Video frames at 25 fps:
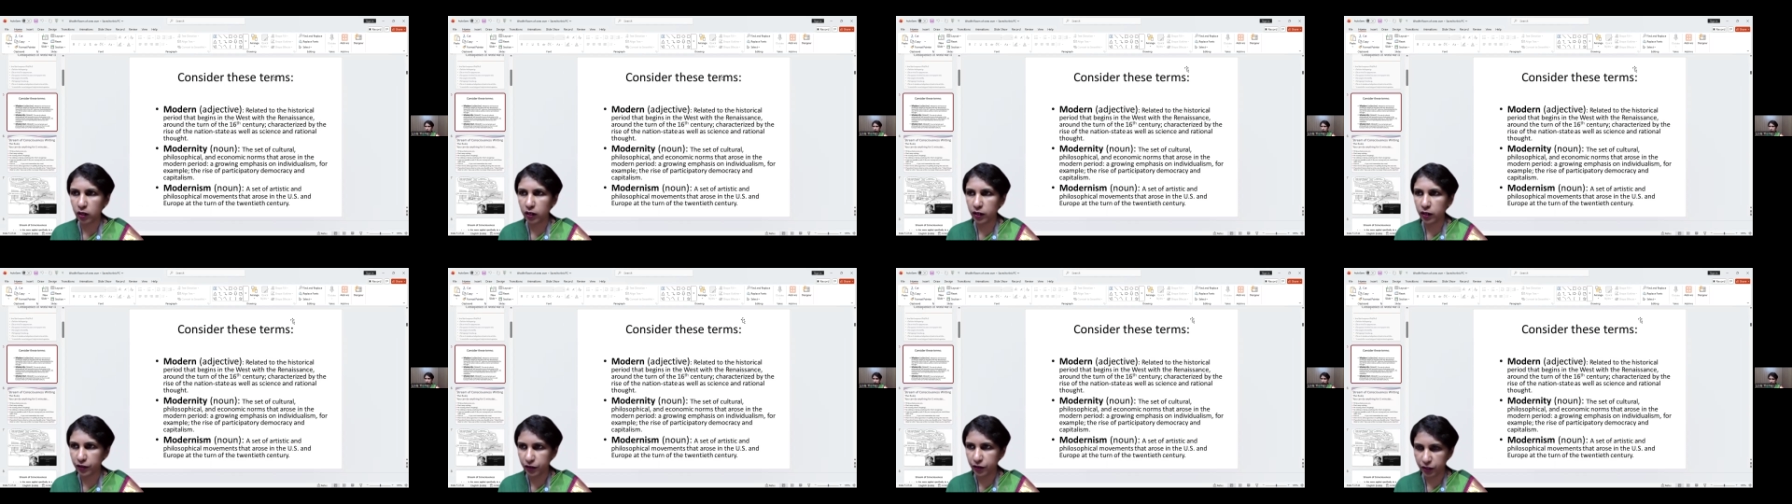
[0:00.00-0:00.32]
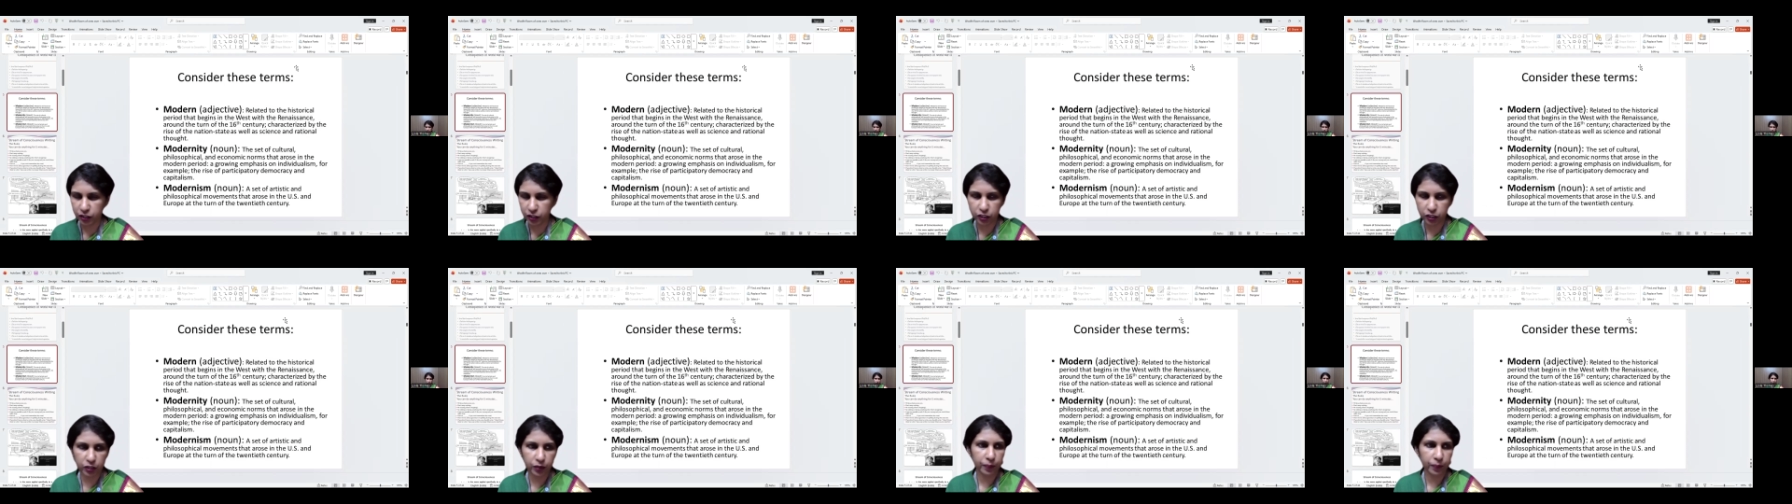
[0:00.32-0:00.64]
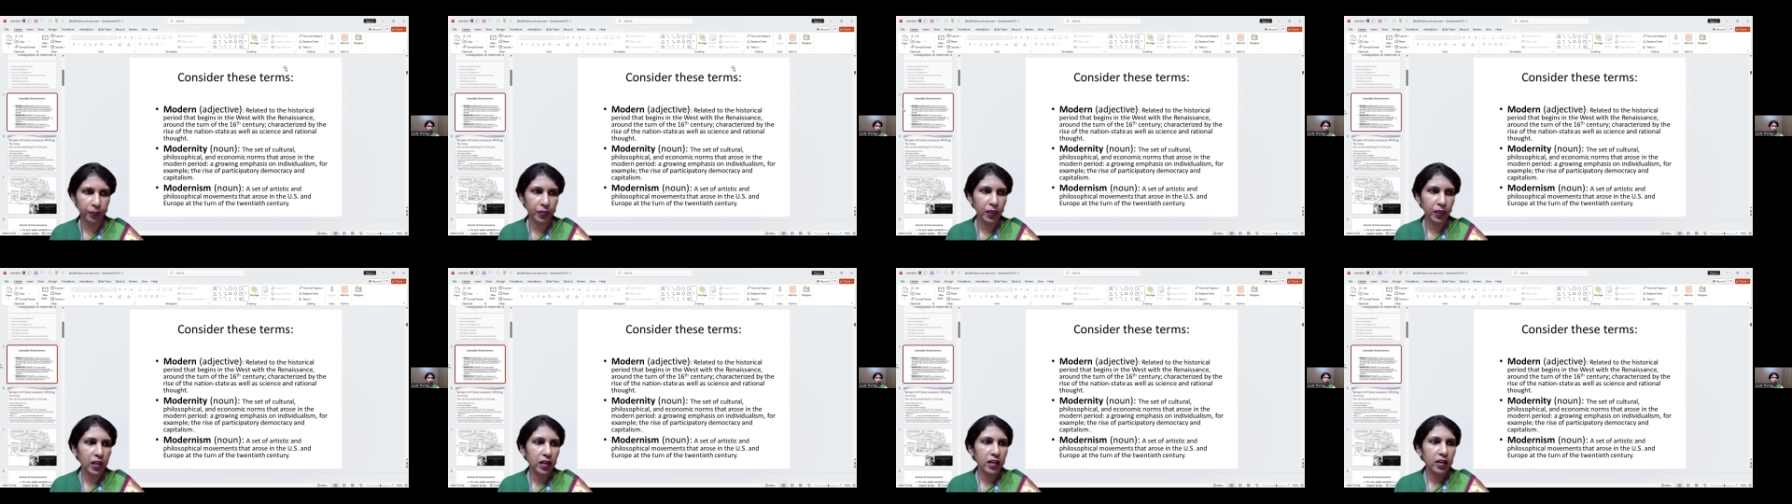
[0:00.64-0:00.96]
literature.
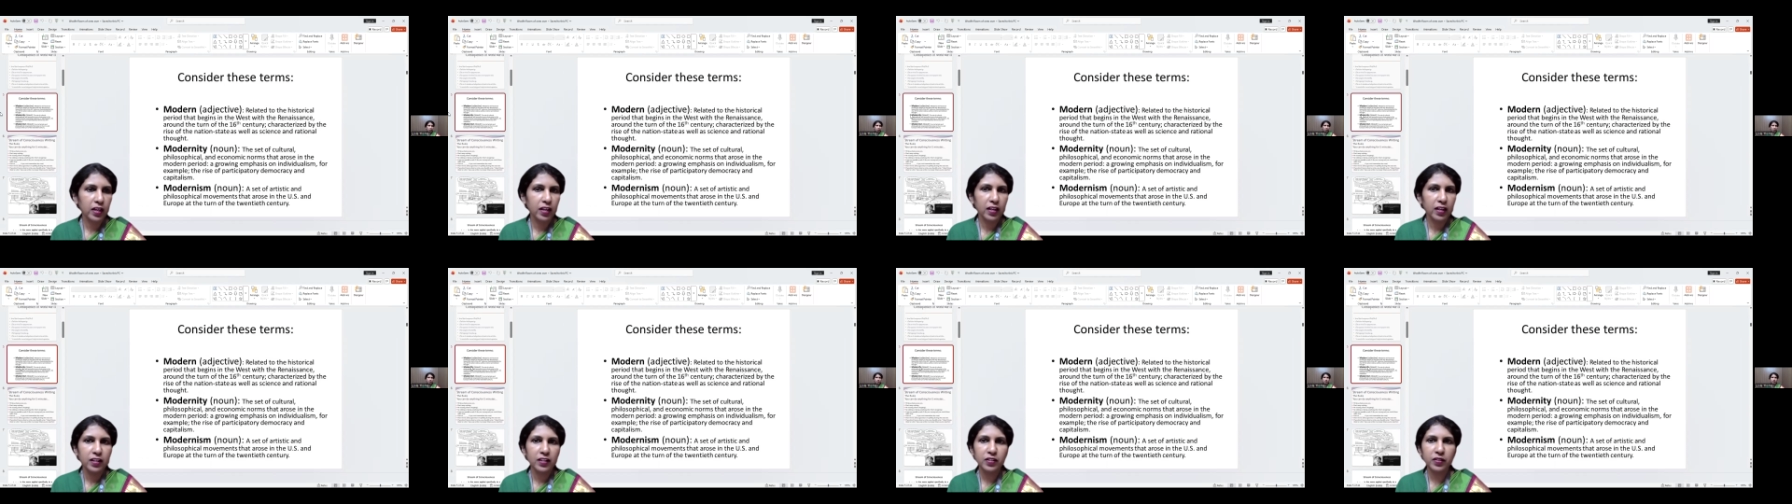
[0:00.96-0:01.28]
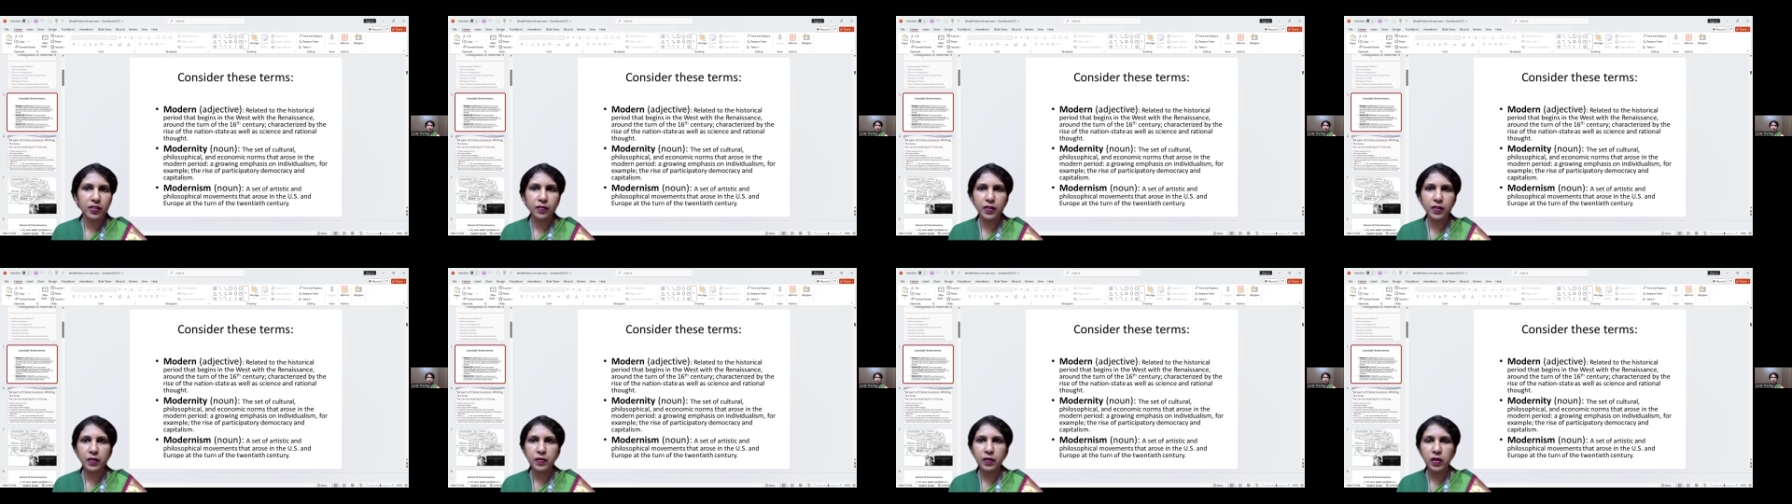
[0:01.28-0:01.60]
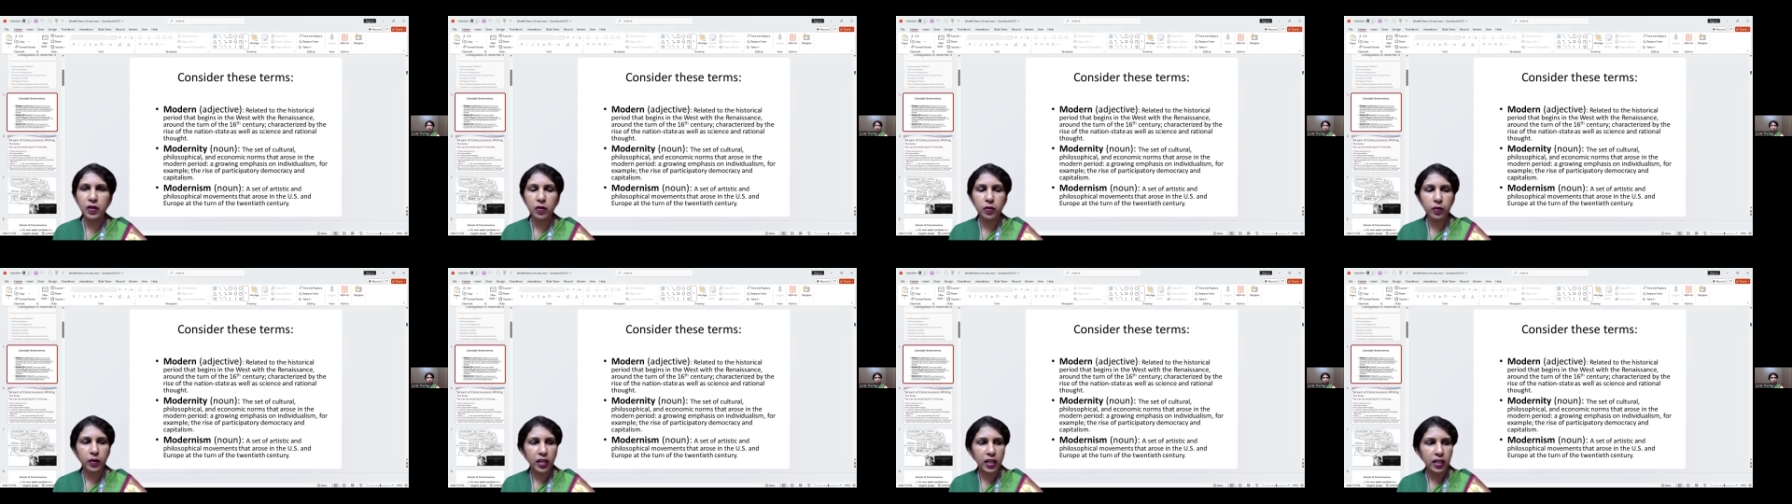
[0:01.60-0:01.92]
So, when
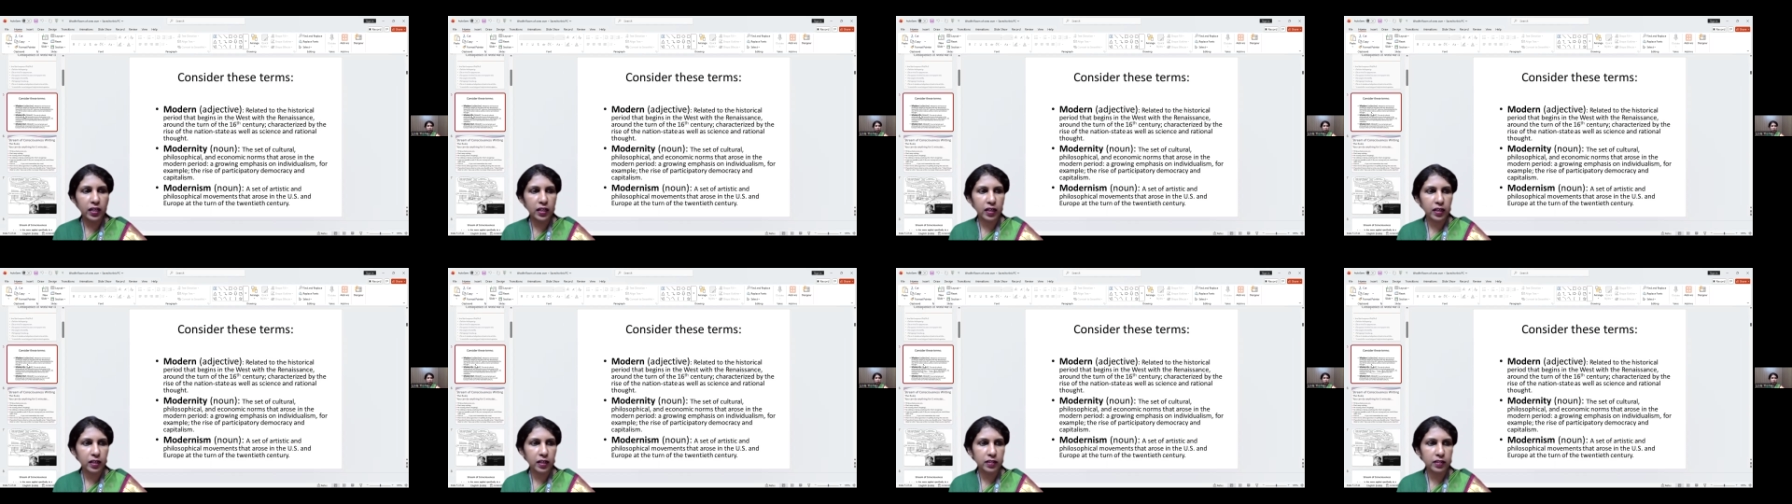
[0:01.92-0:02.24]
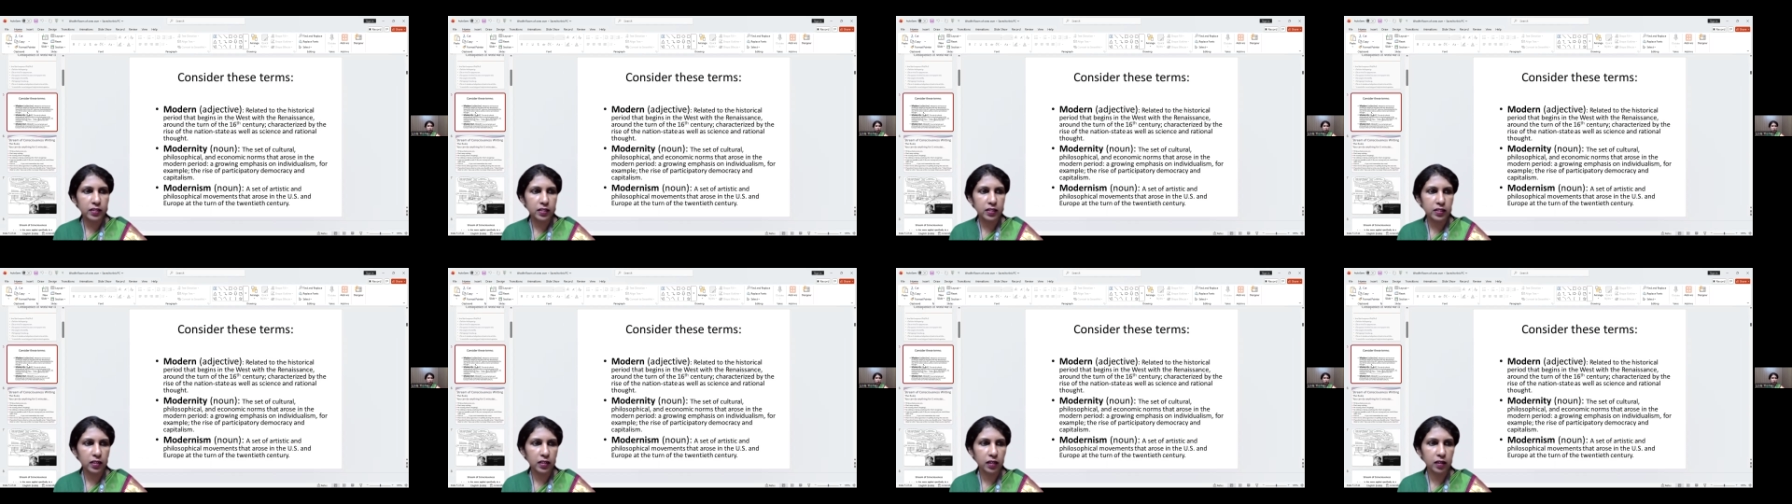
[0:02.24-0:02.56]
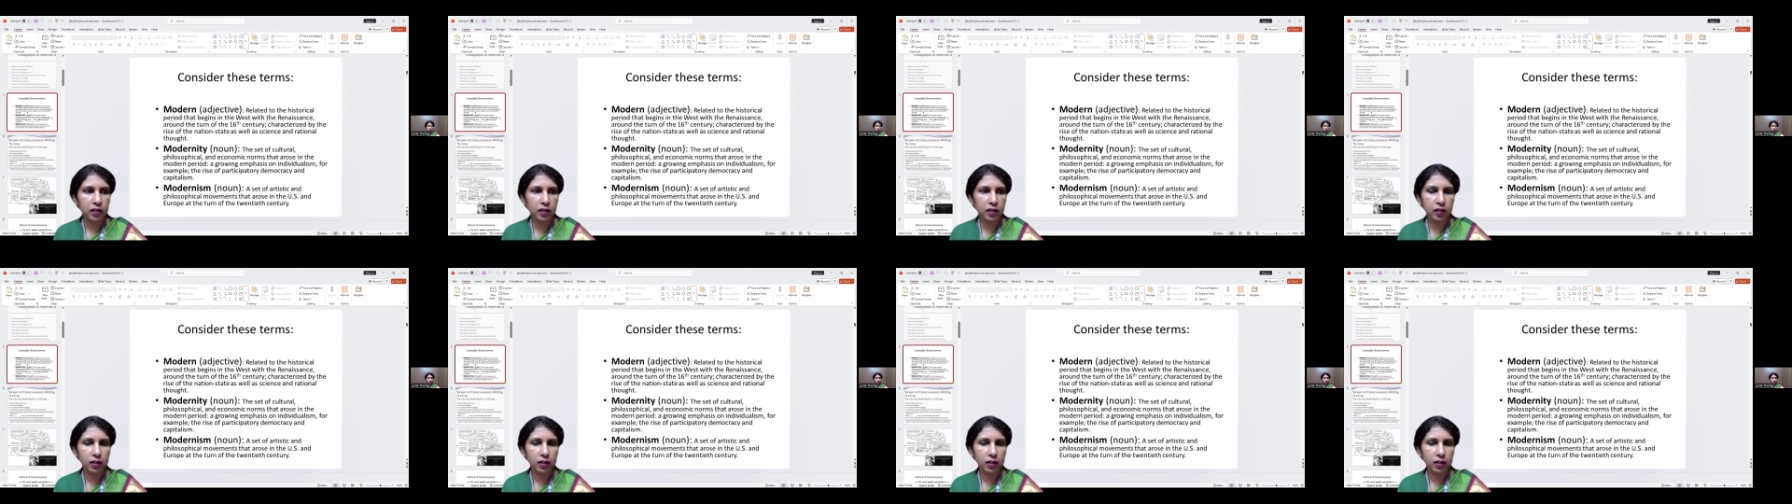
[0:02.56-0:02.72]
you're looking at